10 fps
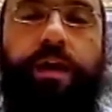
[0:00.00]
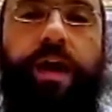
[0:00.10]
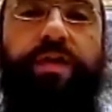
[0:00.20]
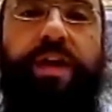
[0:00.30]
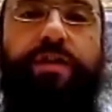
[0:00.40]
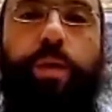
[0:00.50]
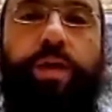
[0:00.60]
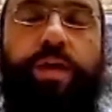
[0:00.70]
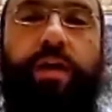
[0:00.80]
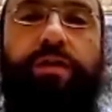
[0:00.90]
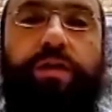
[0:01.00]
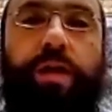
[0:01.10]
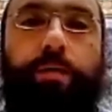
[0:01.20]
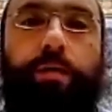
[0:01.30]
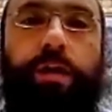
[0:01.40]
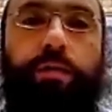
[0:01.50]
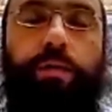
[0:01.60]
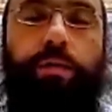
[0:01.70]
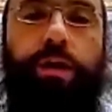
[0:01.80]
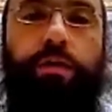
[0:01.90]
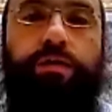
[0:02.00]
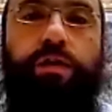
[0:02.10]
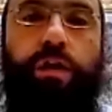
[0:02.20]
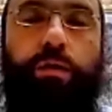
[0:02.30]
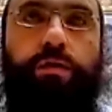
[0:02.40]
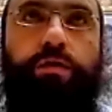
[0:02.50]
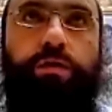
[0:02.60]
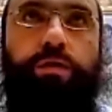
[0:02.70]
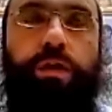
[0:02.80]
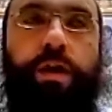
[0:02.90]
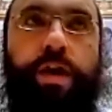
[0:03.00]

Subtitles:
And that's why the Alter Rebbe, when he used to go into